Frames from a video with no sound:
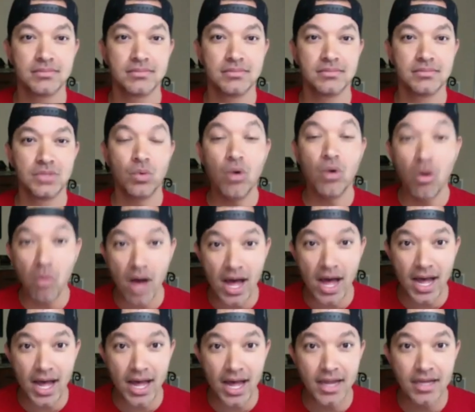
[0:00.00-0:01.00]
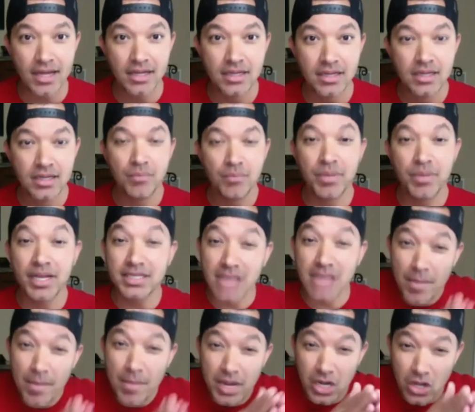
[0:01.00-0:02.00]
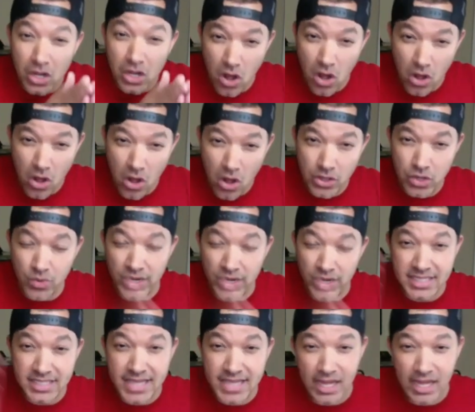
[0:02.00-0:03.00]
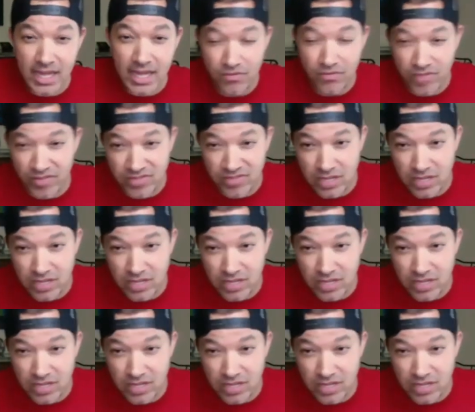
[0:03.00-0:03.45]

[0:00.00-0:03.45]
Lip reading: Well, why? Because I'm going to call you in exactly 15